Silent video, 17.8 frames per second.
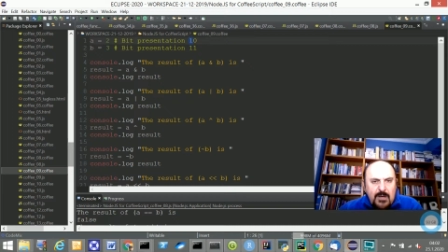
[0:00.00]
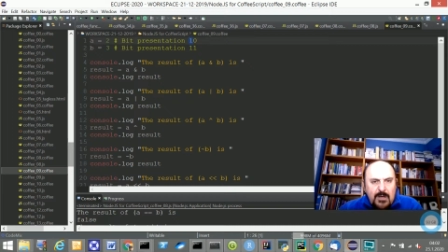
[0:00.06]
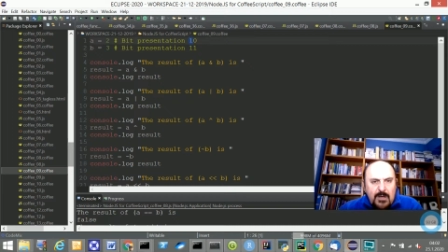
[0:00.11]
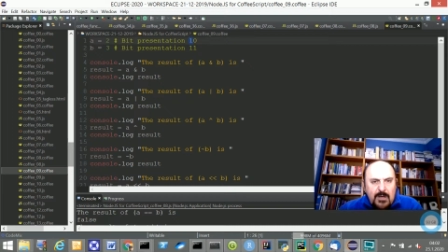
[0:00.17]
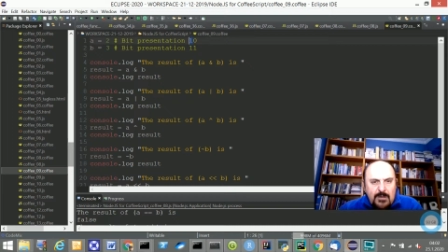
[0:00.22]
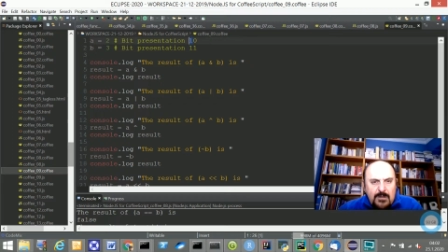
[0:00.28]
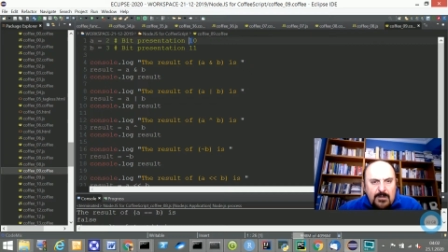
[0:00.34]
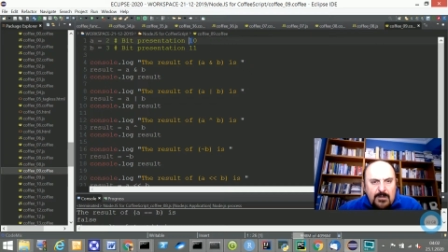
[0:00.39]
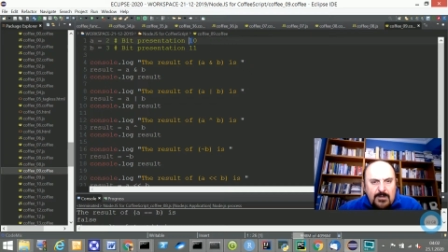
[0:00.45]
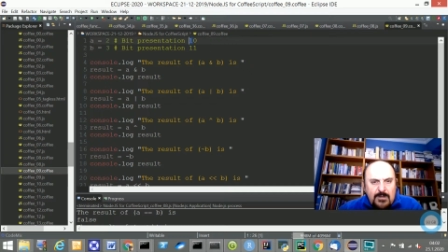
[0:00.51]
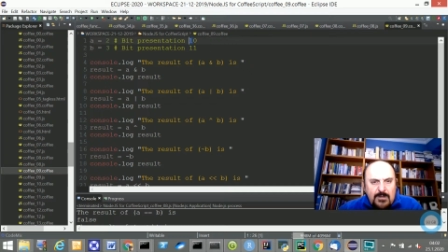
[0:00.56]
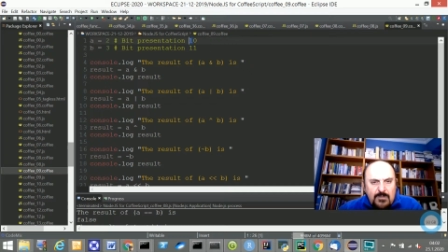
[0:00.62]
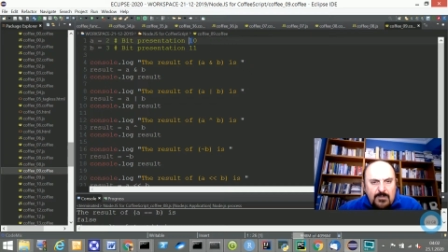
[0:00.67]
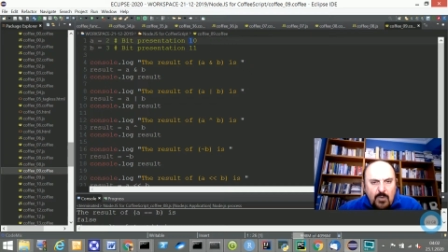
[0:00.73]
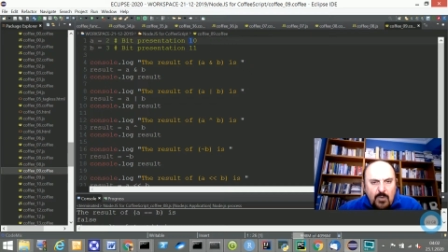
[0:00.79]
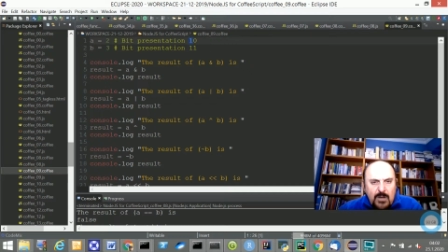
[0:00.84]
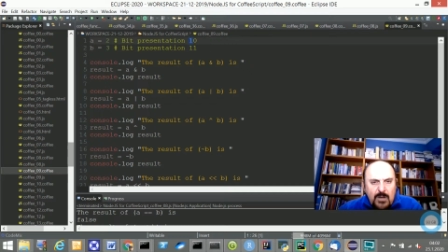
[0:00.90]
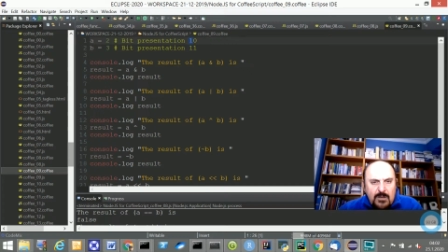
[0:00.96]
This is
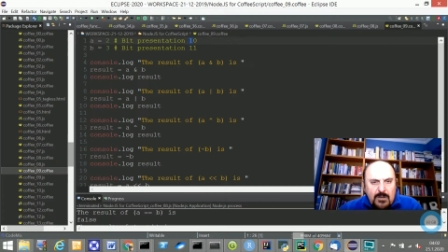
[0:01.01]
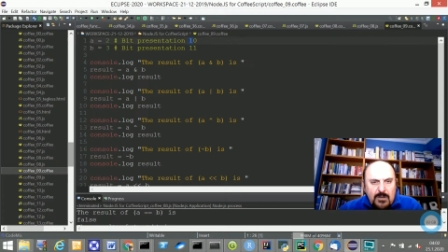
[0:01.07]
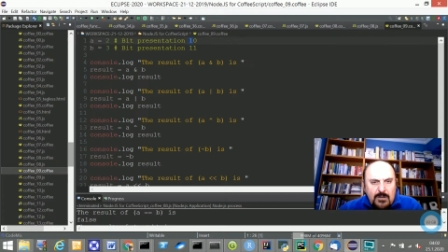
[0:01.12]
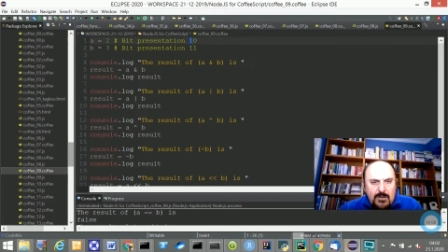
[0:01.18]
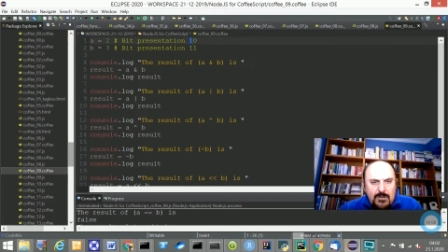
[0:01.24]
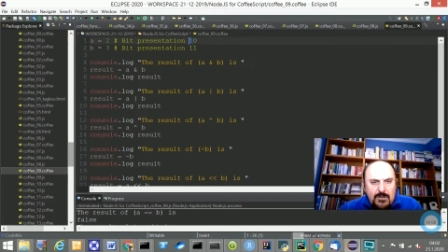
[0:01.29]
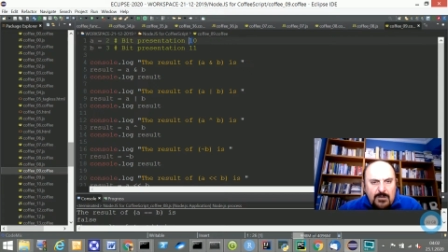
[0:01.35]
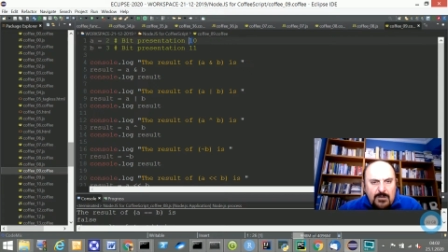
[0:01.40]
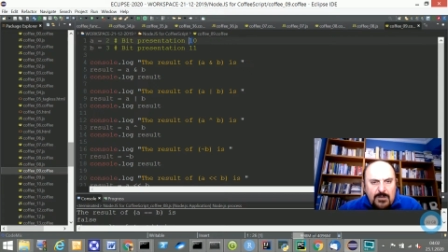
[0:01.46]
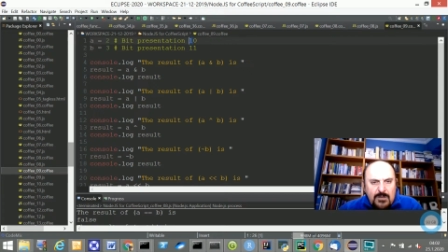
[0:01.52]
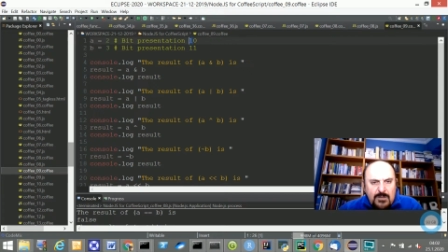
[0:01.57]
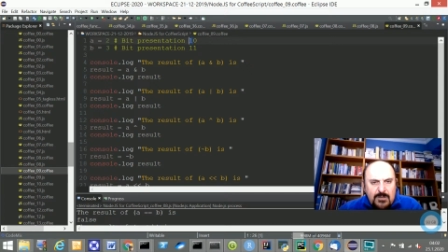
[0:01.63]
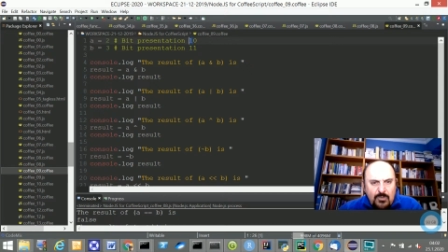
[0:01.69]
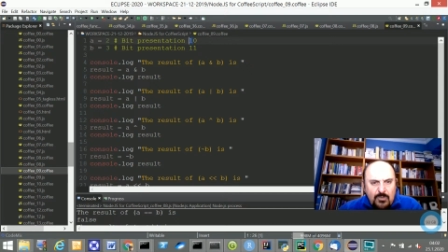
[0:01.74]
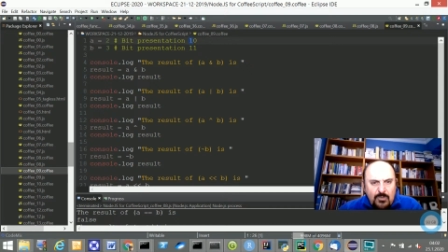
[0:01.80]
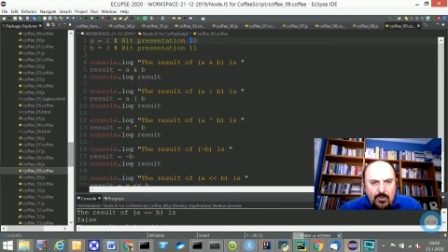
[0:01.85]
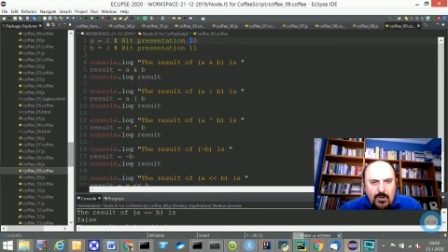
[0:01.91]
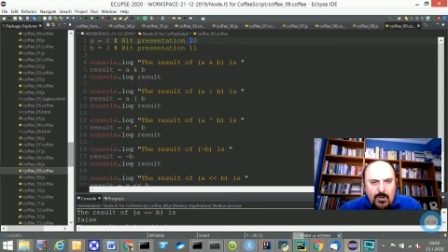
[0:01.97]
1, this is
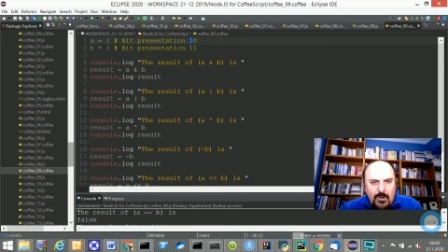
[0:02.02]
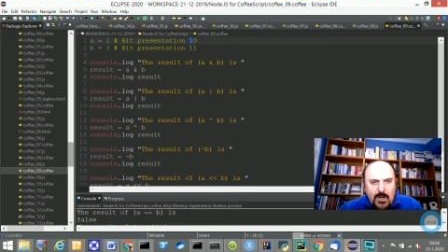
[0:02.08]
2.